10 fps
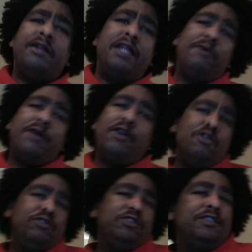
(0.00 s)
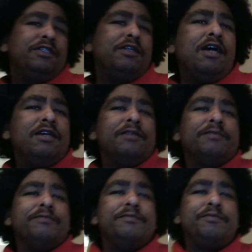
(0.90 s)
now we're gonna go to the
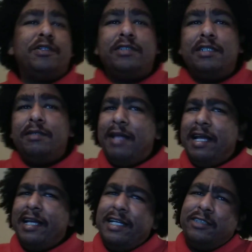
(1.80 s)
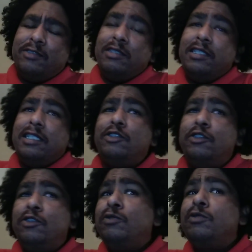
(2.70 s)
uh, person in Black history that
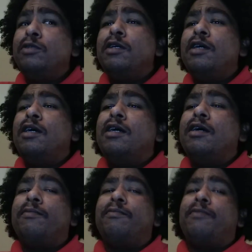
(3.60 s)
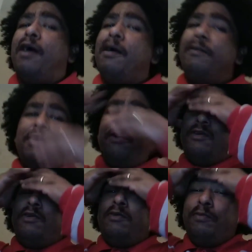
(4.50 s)
you probably don't
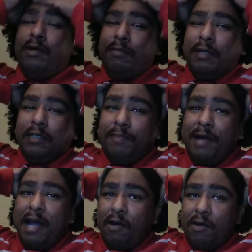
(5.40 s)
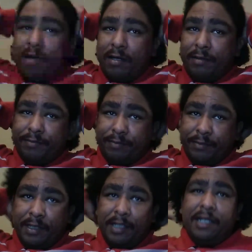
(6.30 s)
know pretty much about. Um,